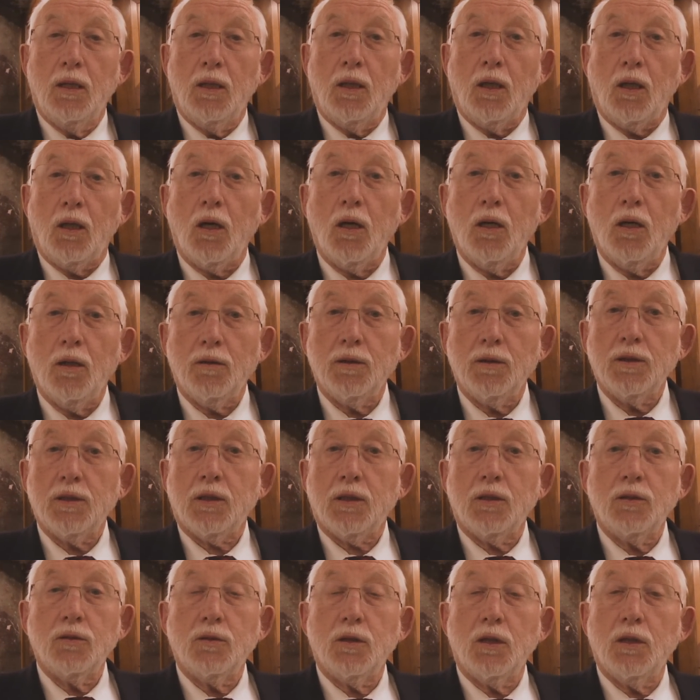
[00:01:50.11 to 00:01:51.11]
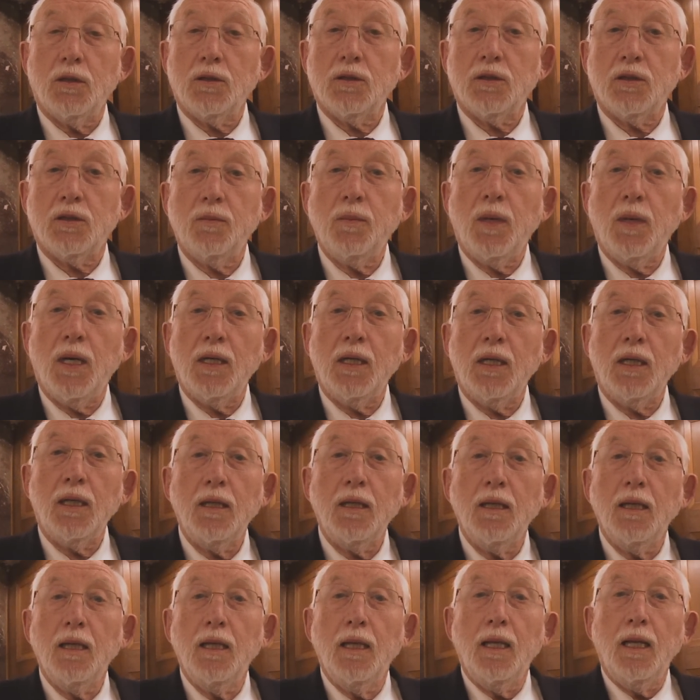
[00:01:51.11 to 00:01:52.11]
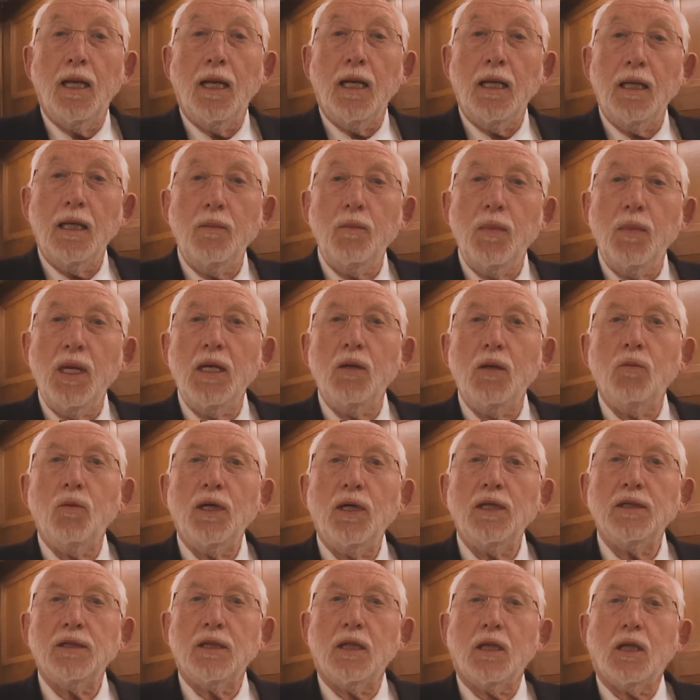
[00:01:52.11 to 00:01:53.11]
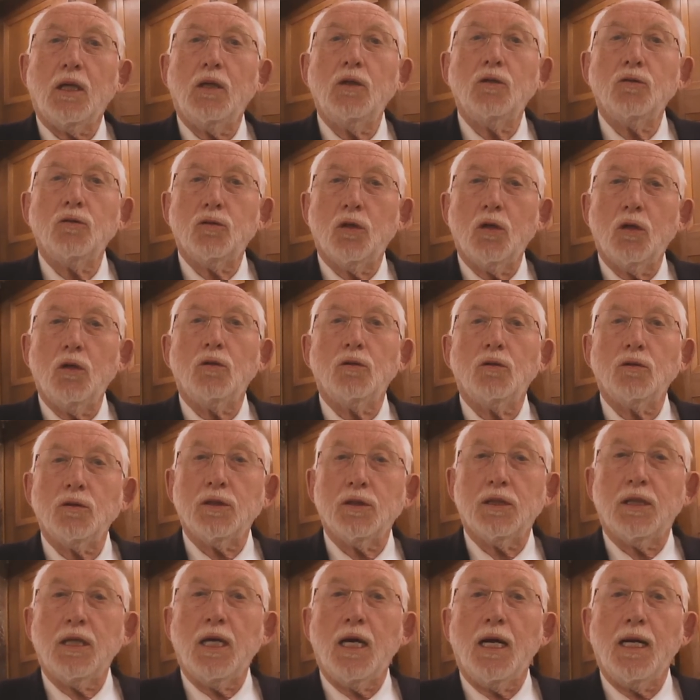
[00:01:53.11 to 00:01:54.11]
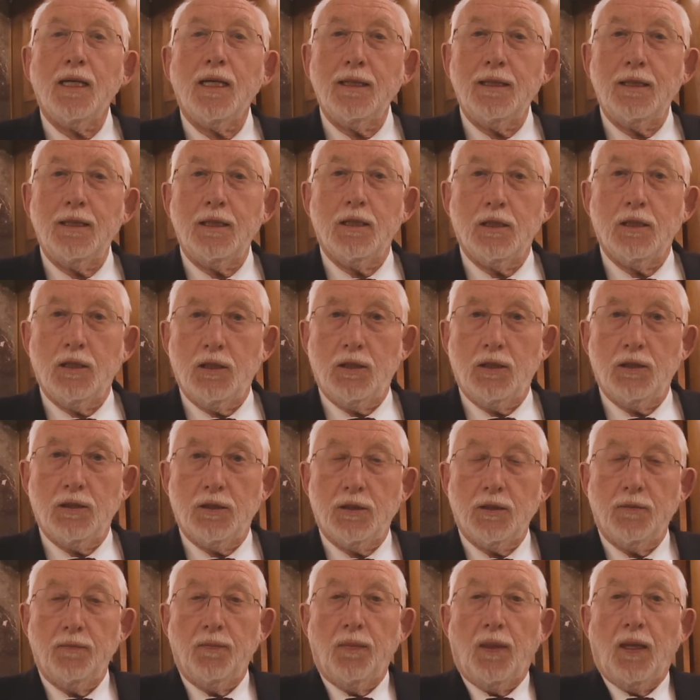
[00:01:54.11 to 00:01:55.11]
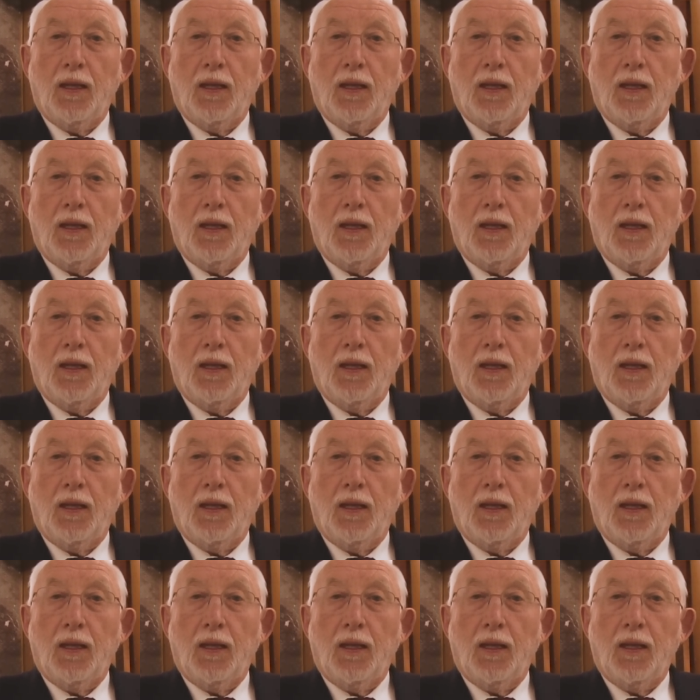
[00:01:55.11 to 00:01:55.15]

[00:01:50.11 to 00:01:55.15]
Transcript: The Congress controls the money, and in many ways it controls the ideas.